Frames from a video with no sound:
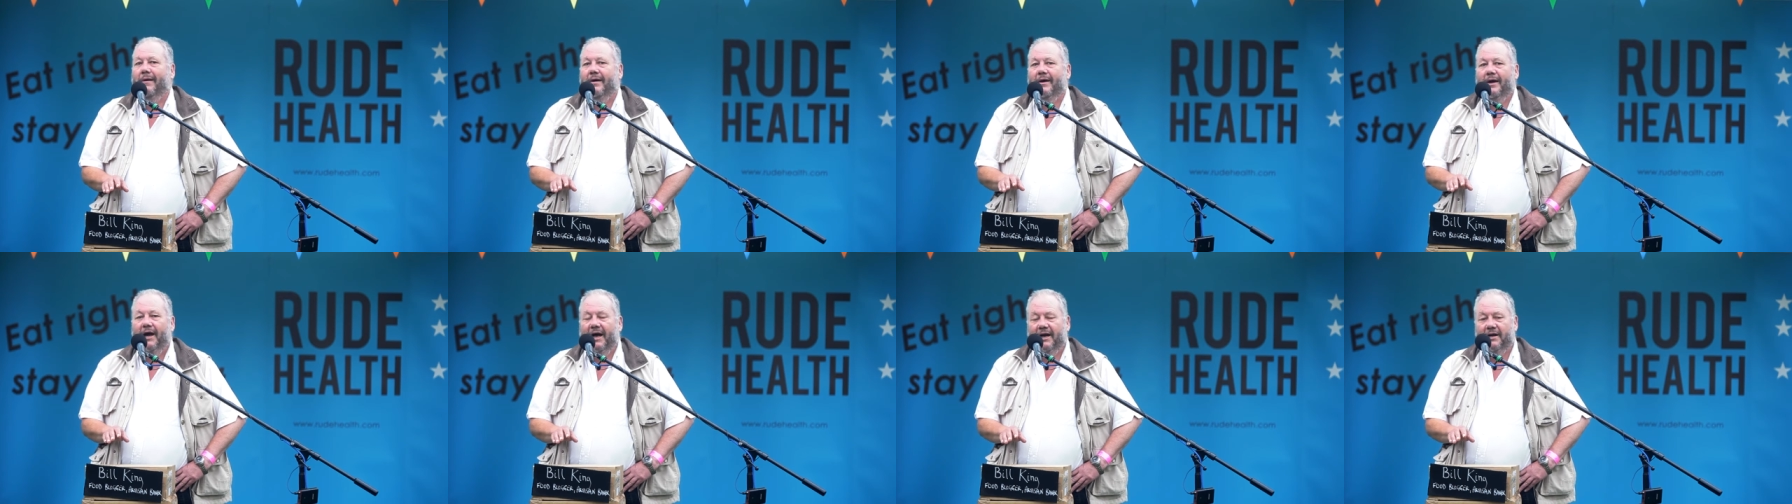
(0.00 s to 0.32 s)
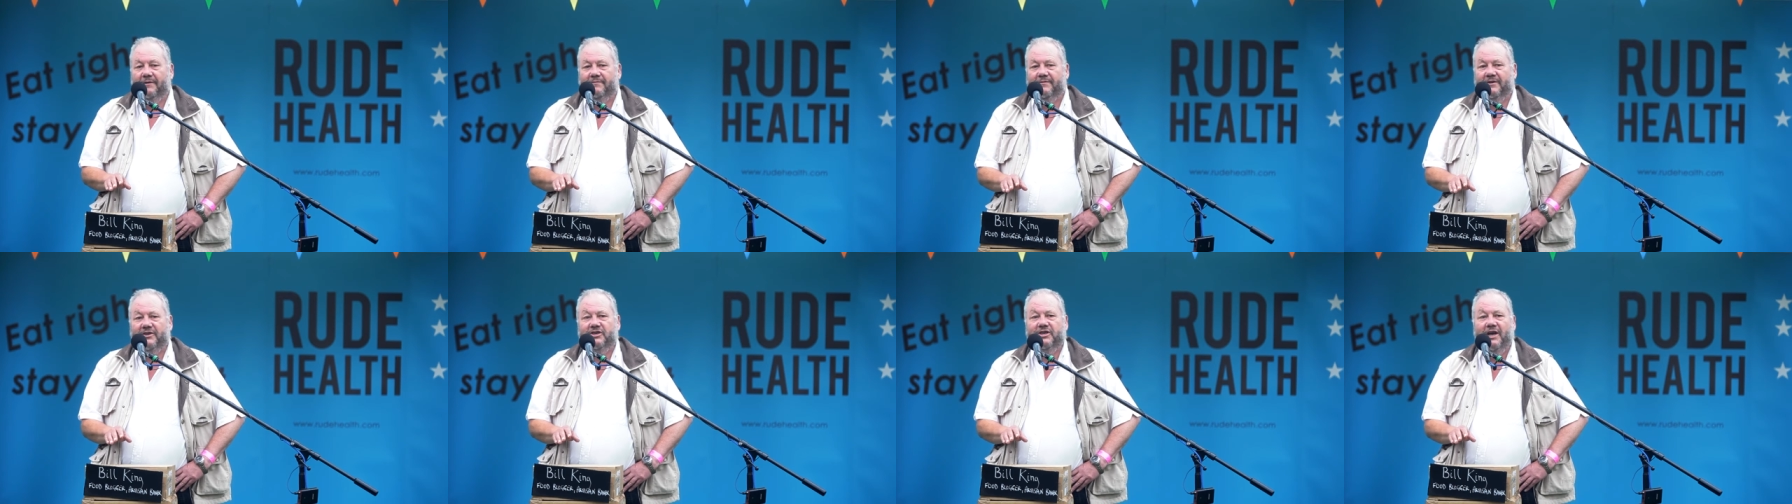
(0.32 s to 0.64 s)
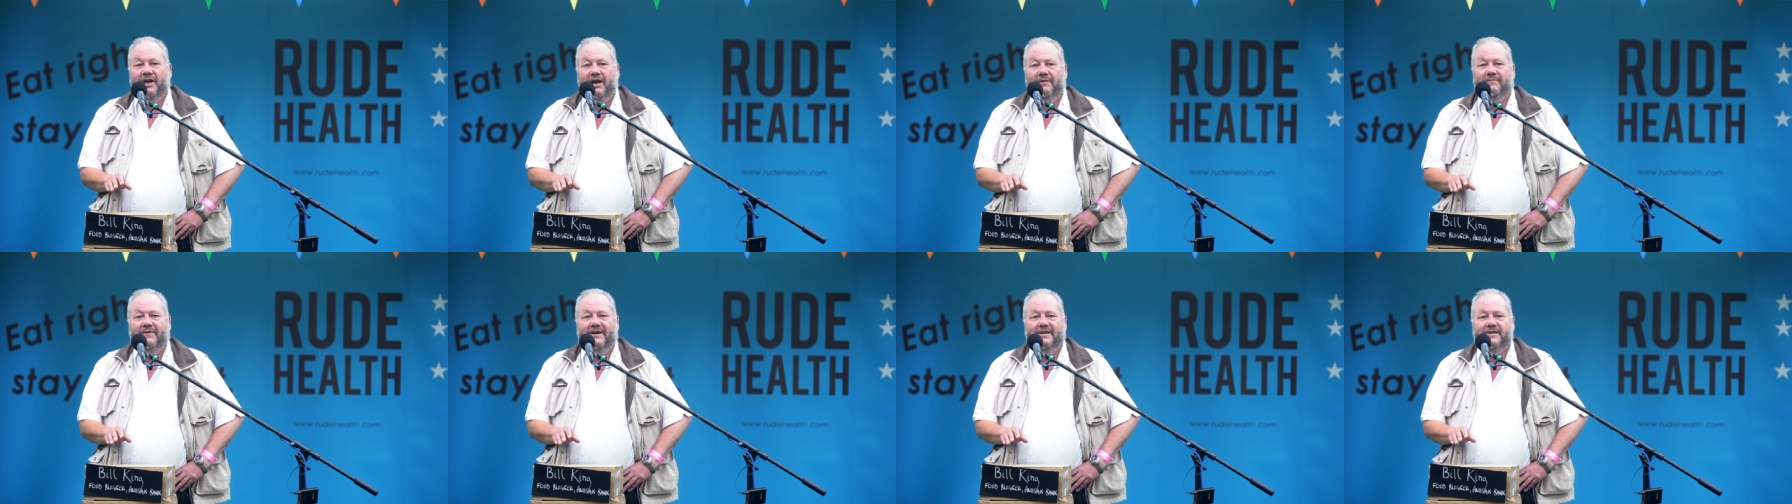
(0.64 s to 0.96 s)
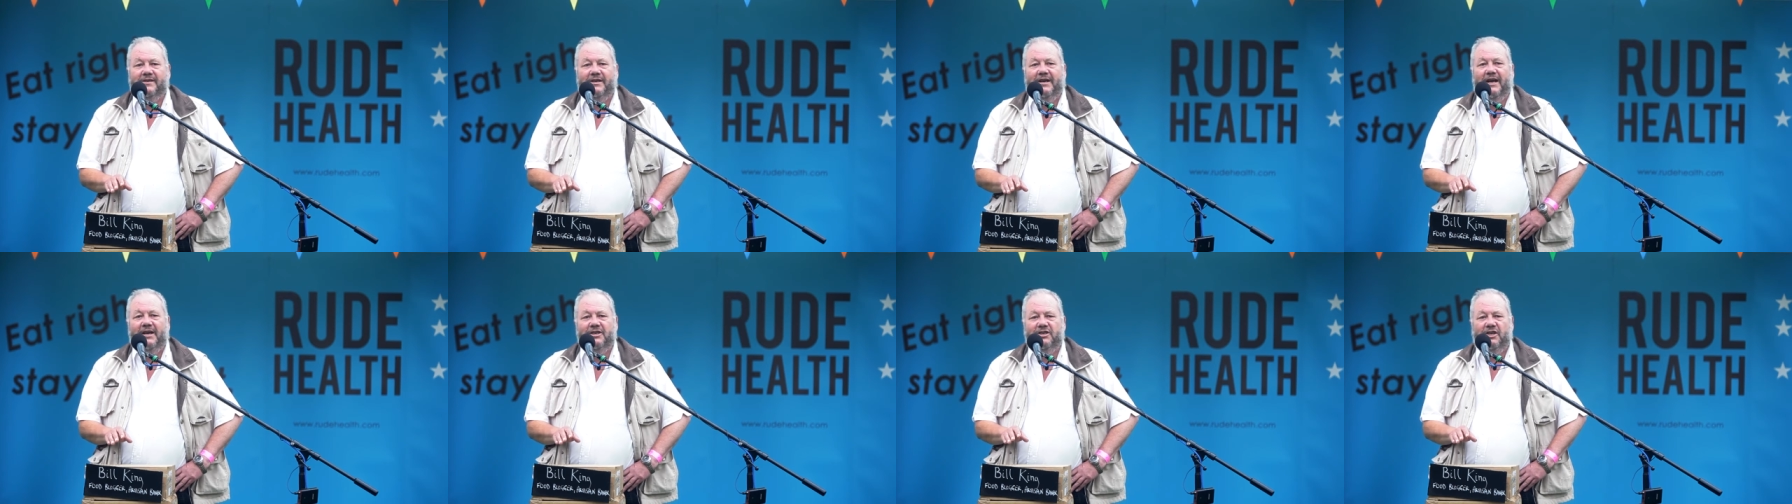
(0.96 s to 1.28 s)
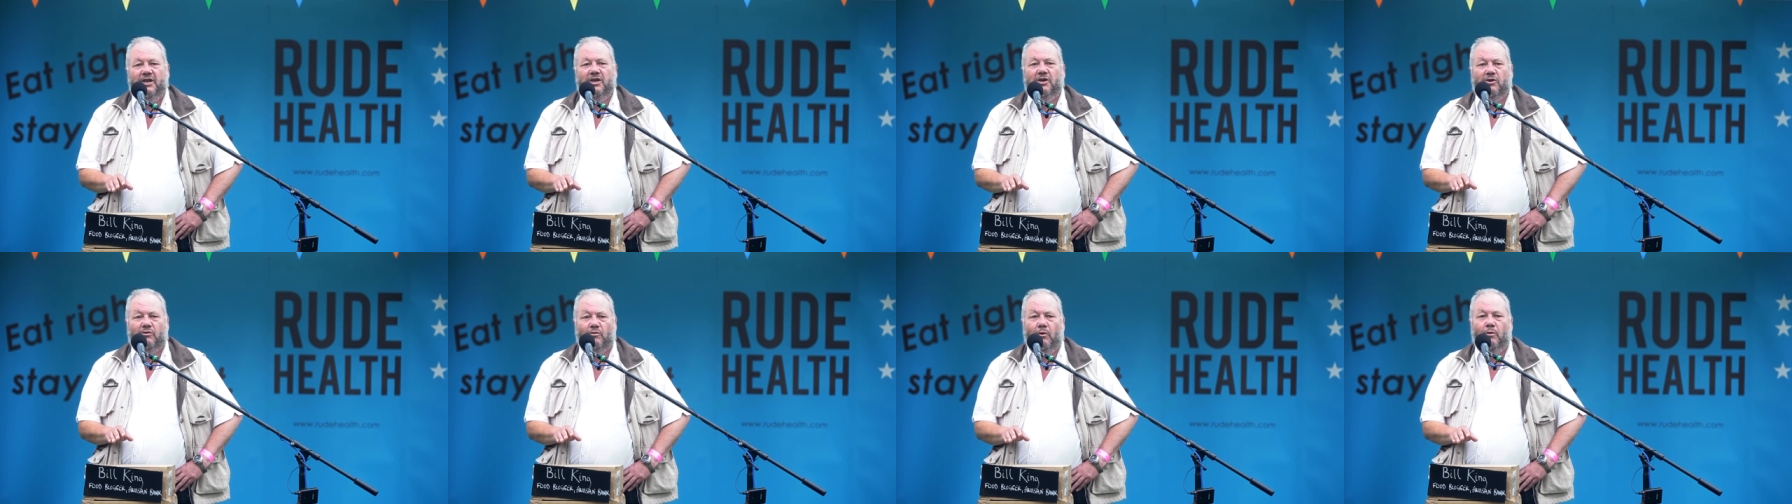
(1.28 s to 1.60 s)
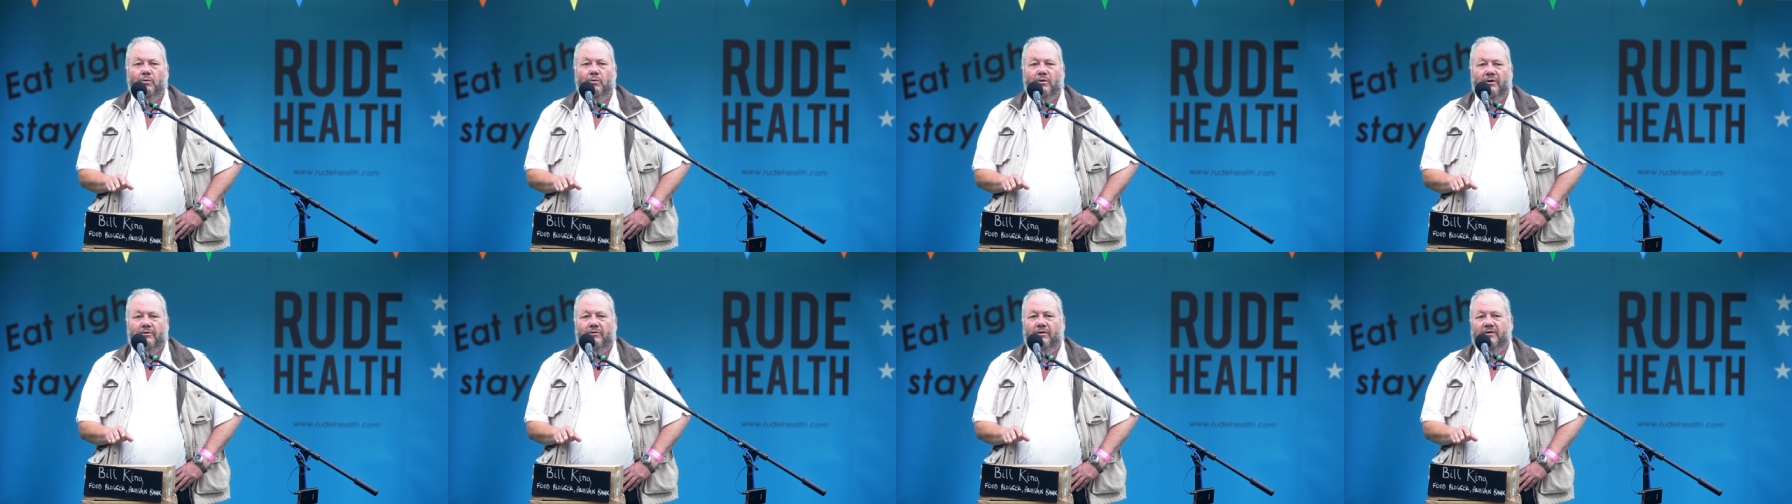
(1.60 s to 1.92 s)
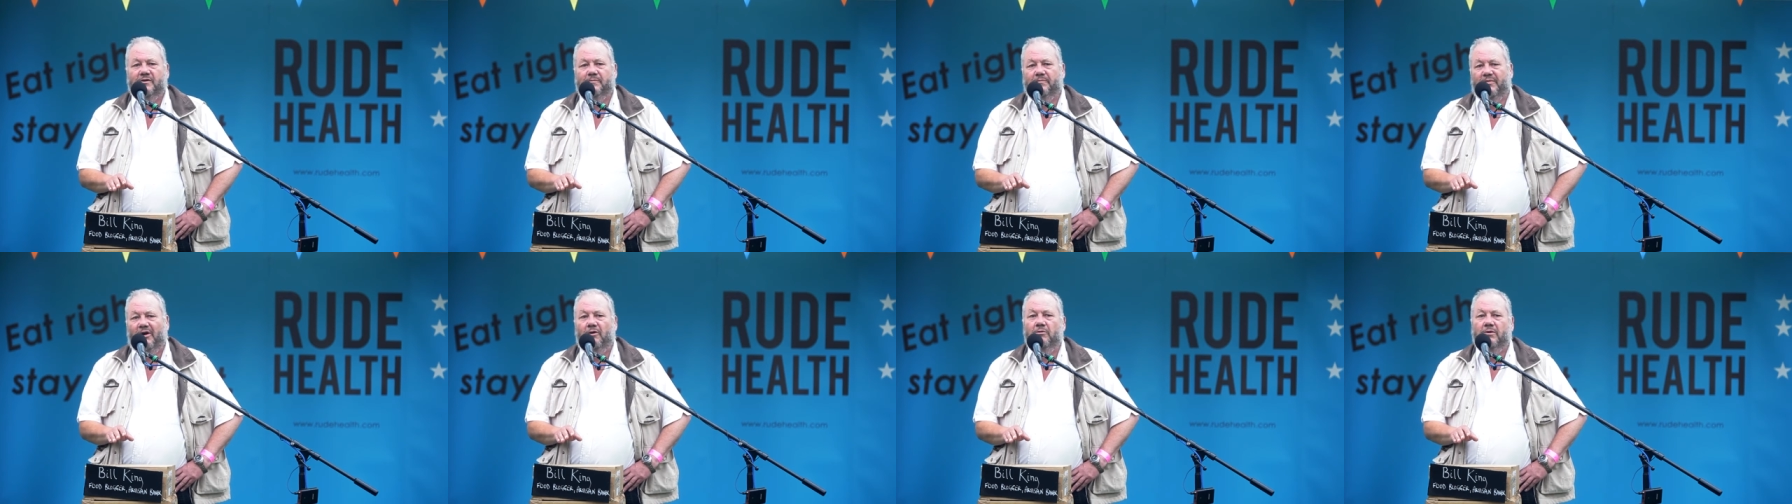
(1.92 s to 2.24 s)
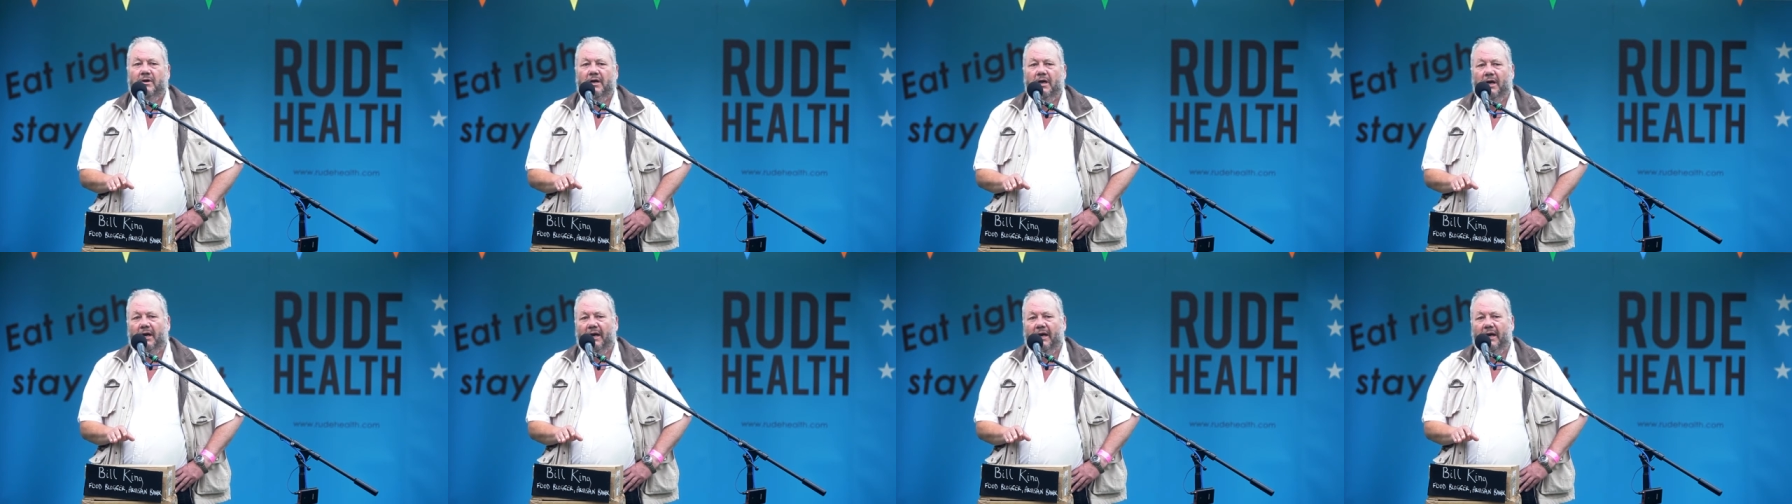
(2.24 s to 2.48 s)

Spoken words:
And if the chef hasn't actually crawled across broken